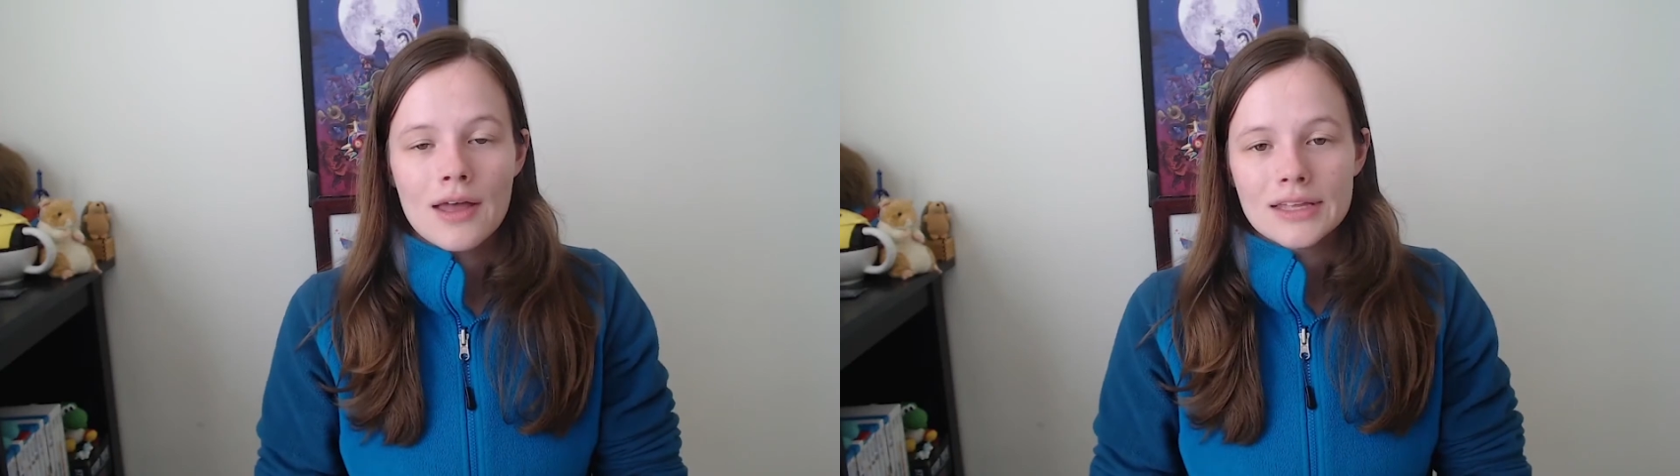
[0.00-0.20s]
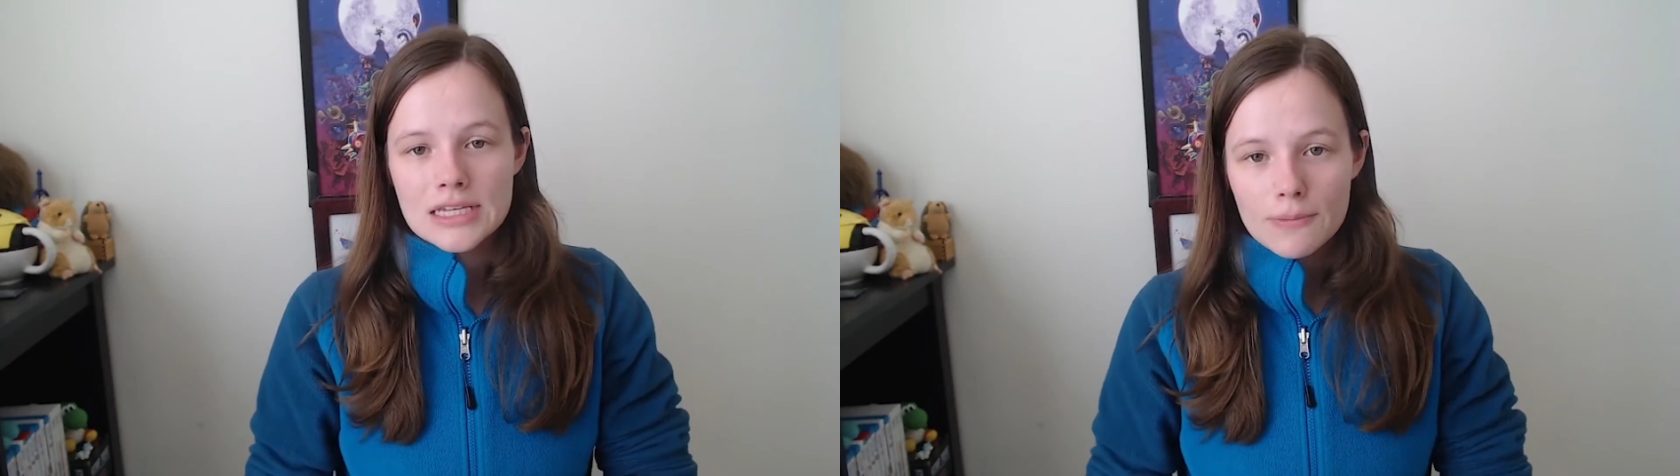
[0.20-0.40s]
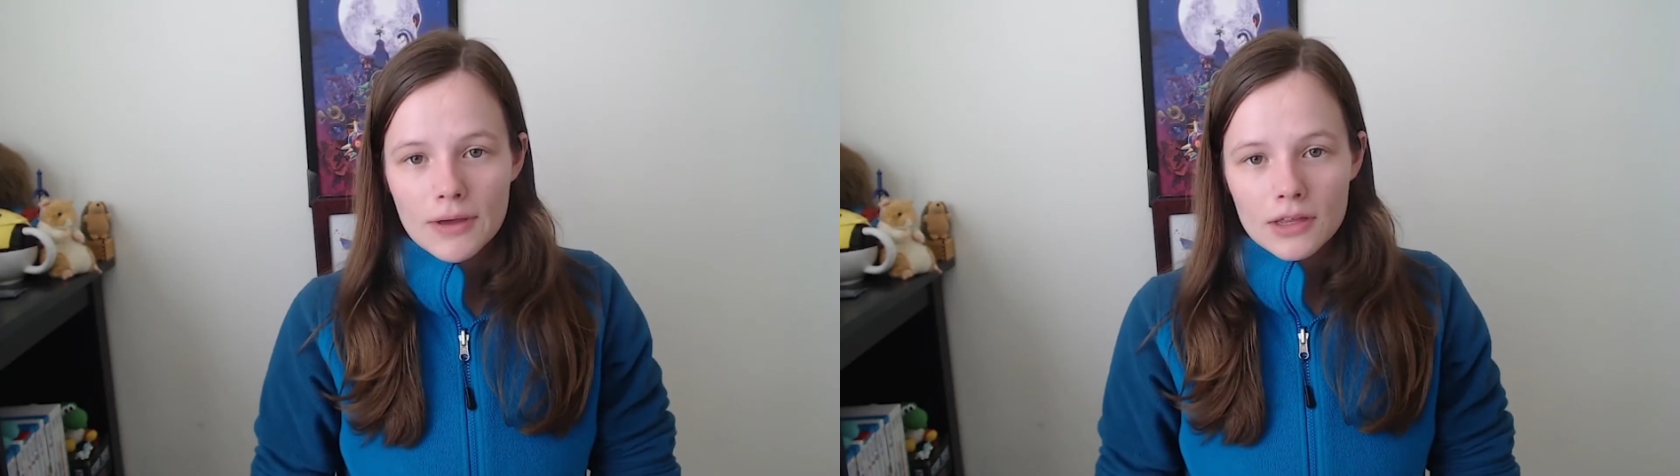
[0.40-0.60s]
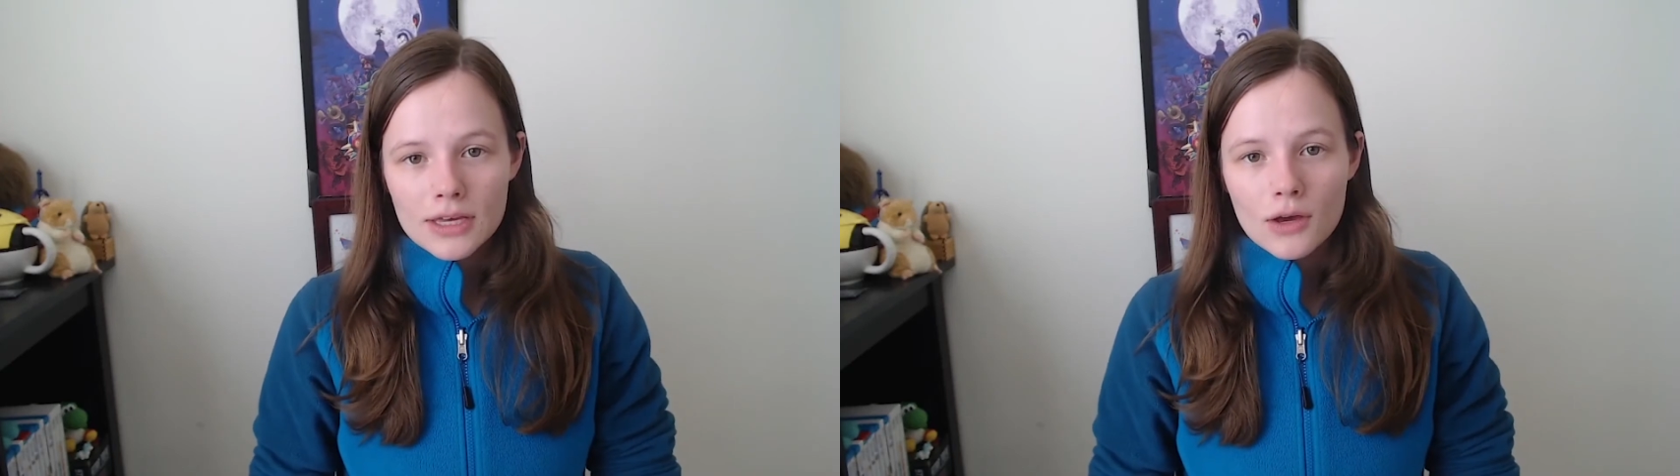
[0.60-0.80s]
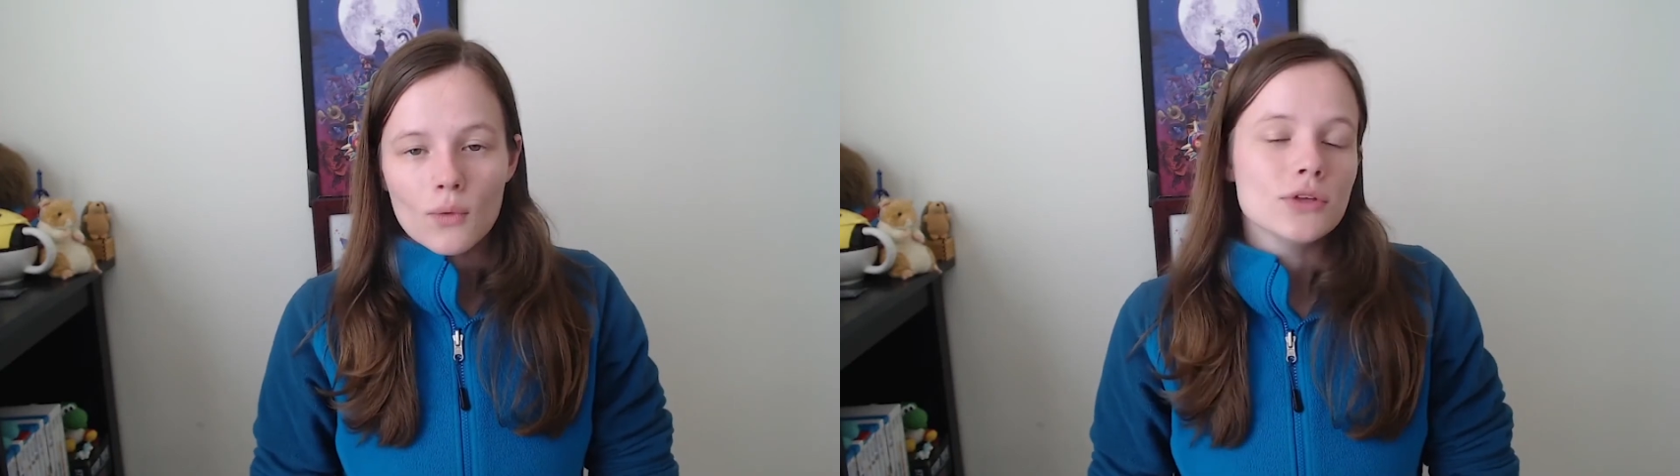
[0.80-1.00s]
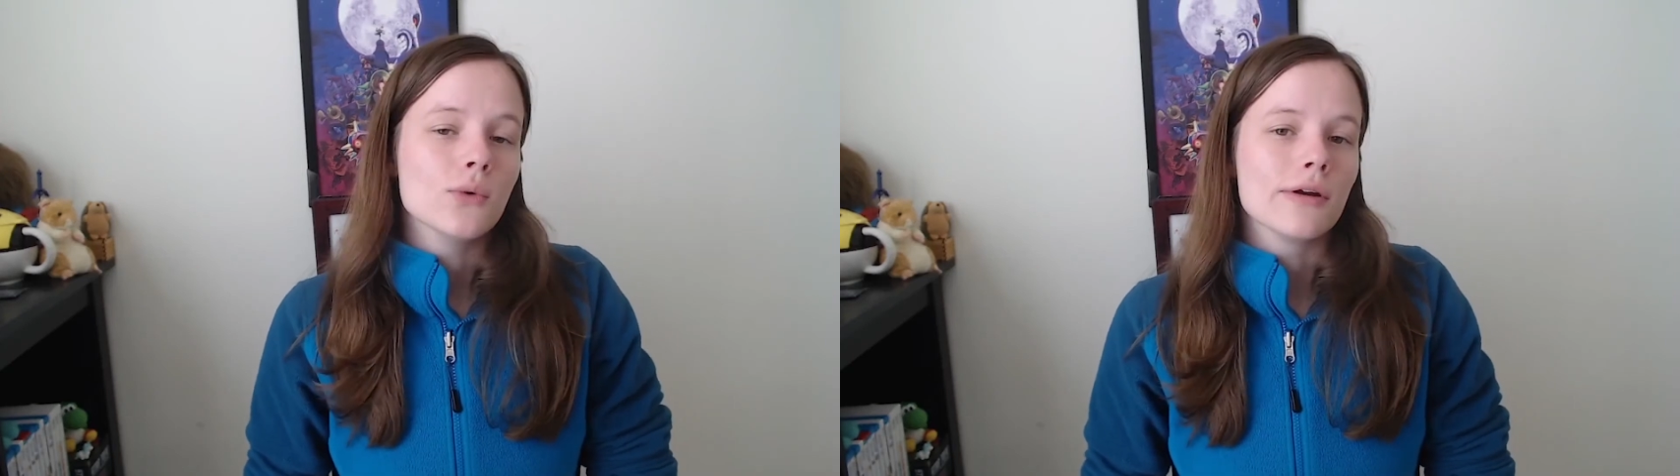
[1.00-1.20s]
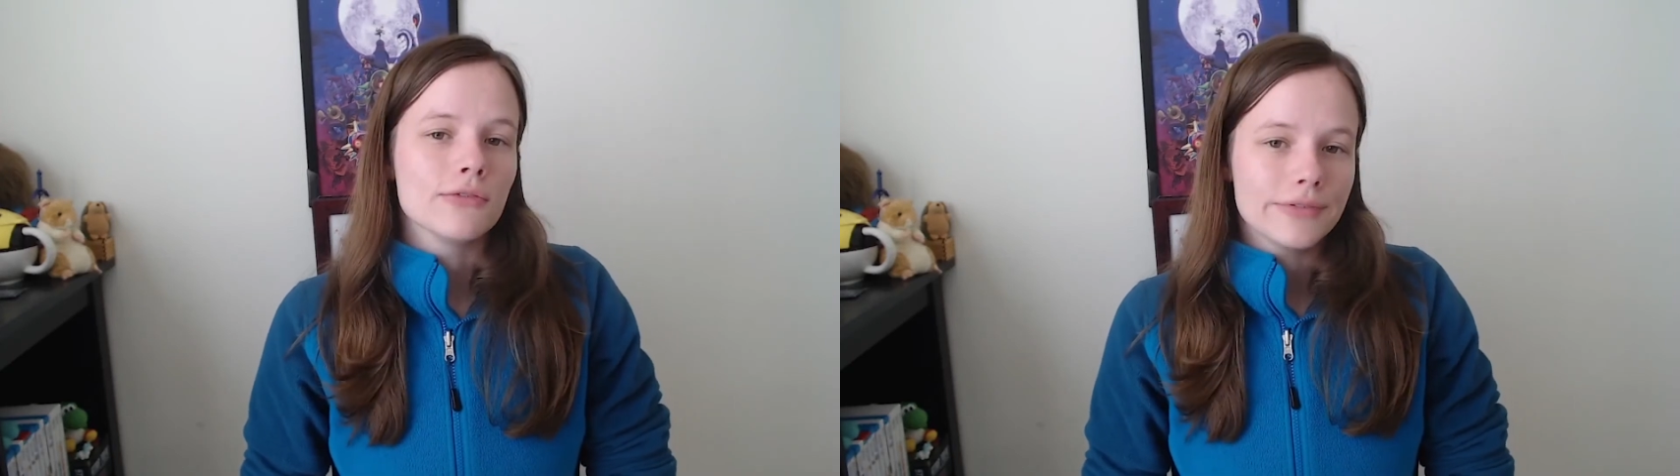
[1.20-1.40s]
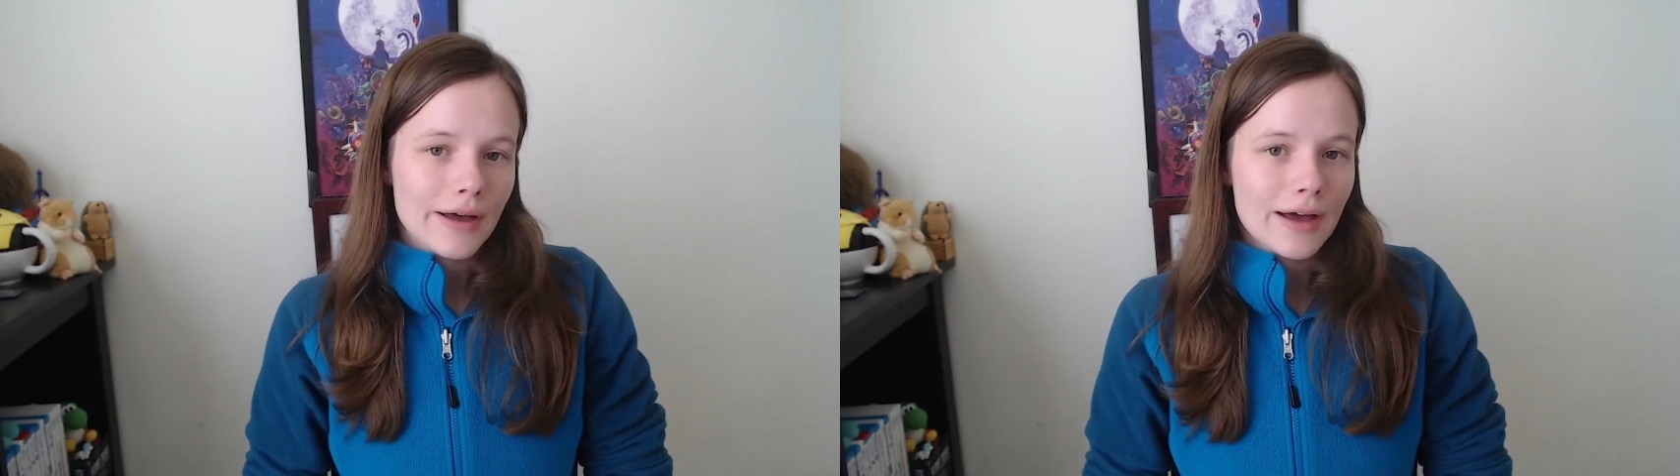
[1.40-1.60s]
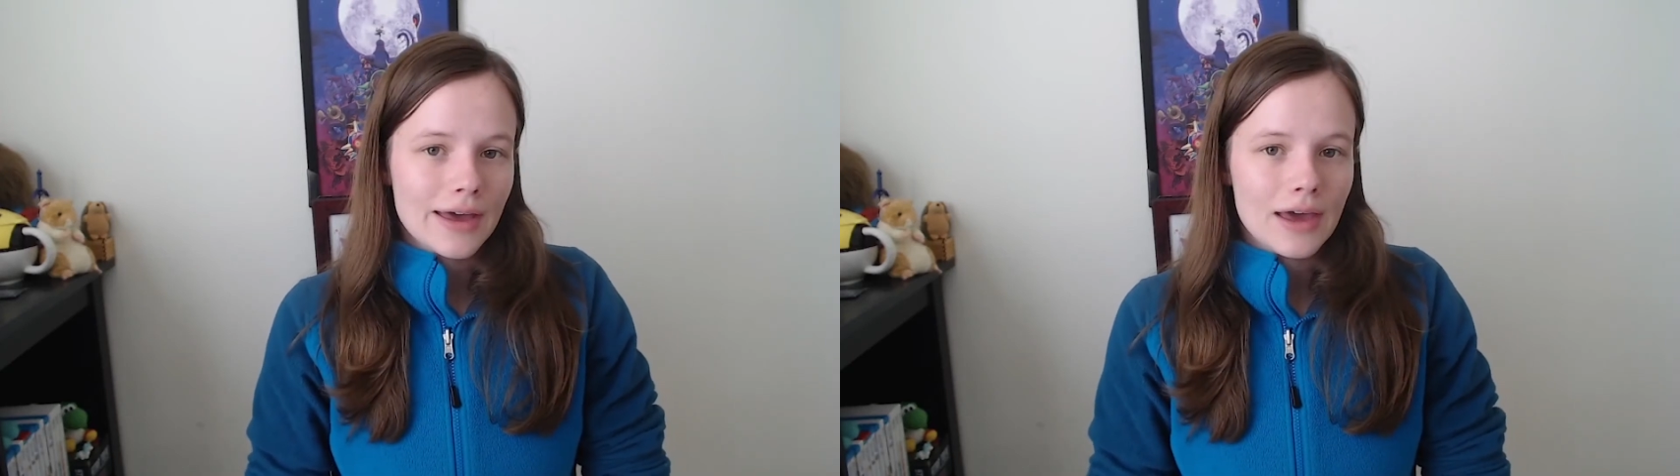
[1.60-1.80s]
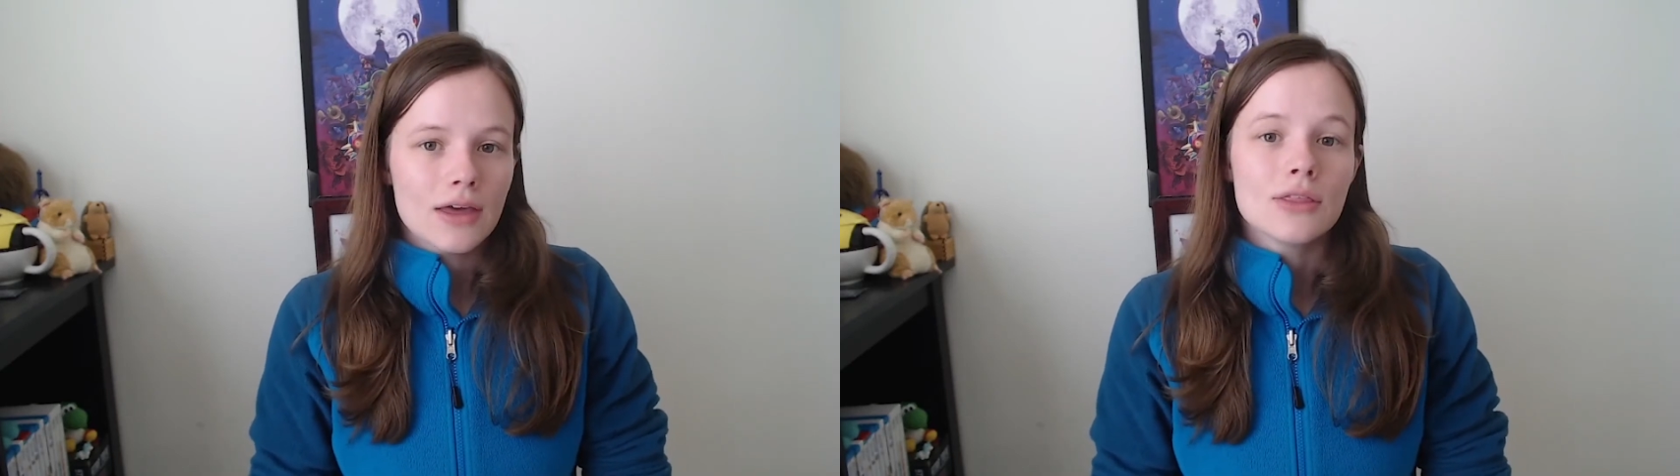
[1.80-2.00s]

Typically, when you are flying,